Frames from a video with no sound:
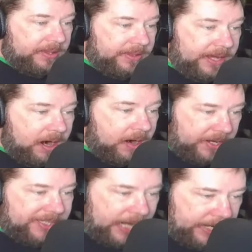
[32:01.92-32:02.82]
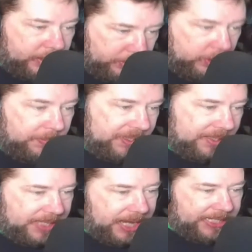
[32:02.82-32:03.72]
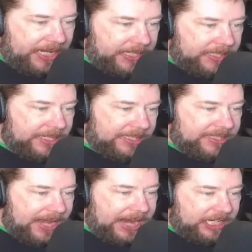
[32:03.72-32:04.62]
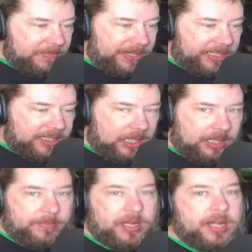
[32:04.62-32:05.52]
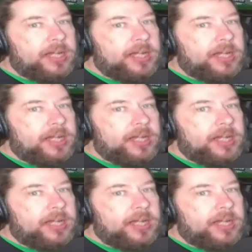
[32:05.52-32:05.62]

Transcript: there are entire groups dedicated to documenting, call them